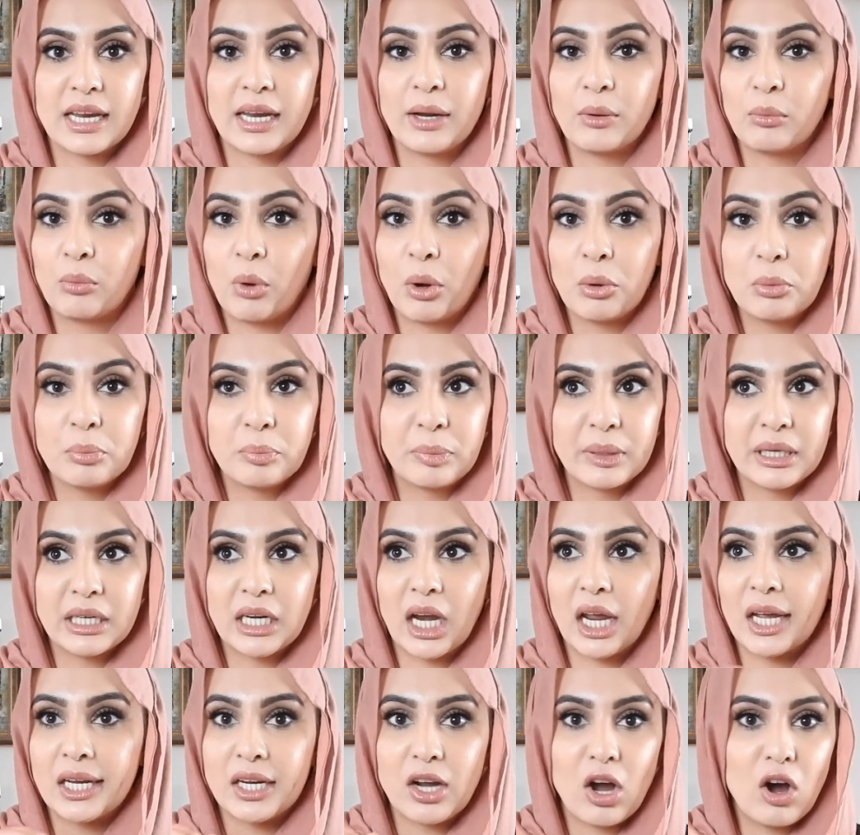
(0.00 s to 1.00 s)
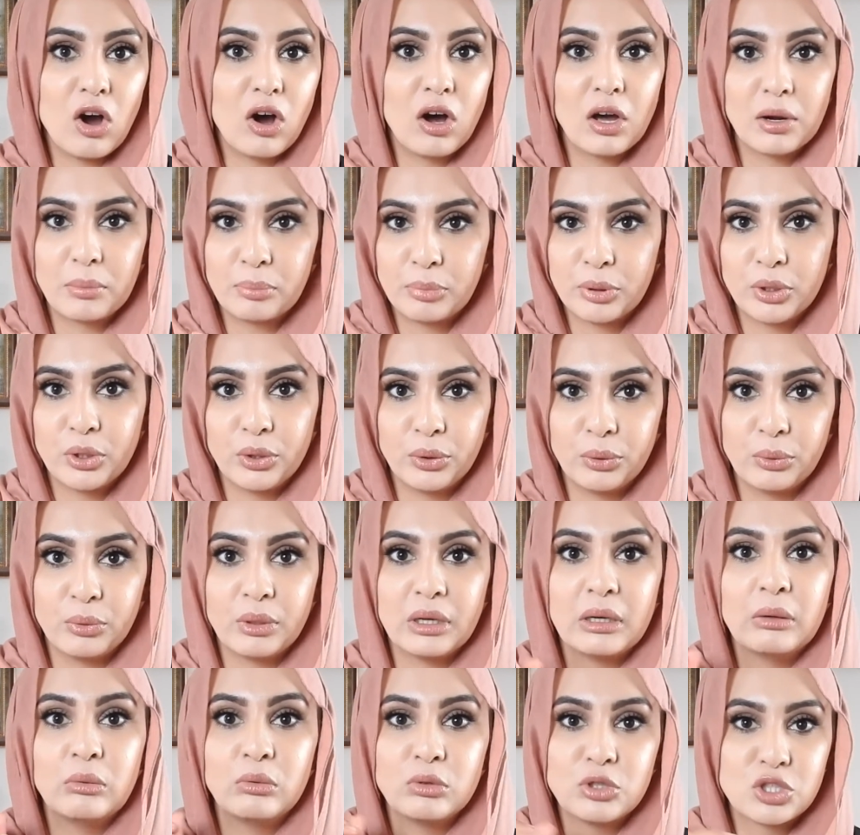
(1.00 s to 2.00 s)
It won't be like hard poo,
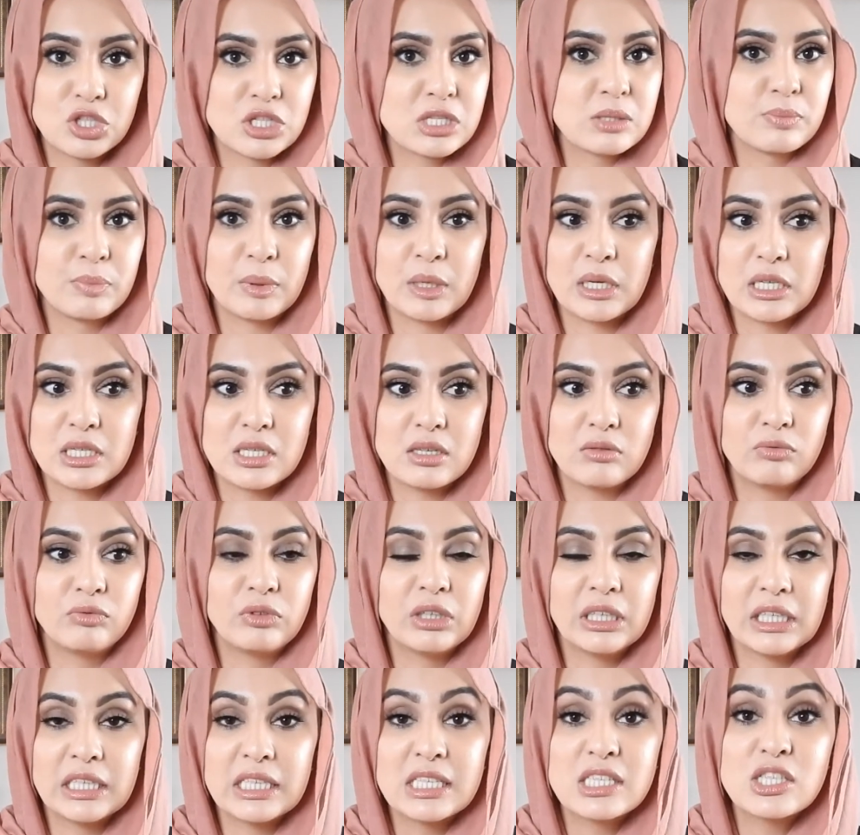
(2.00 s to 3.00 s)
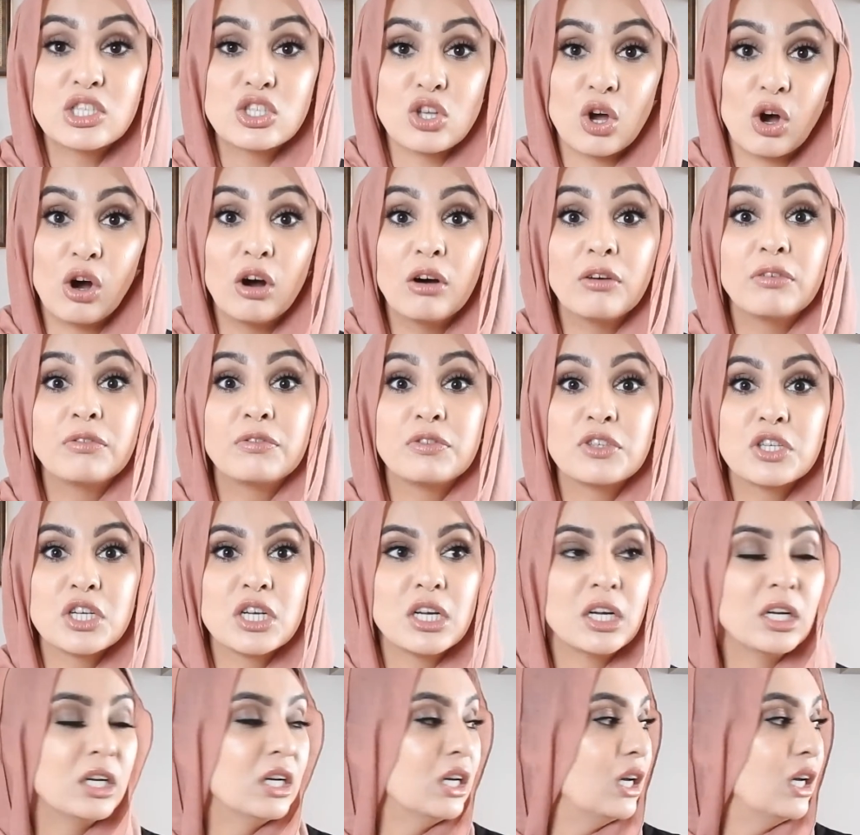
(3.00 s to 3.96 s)
it will just be really soft.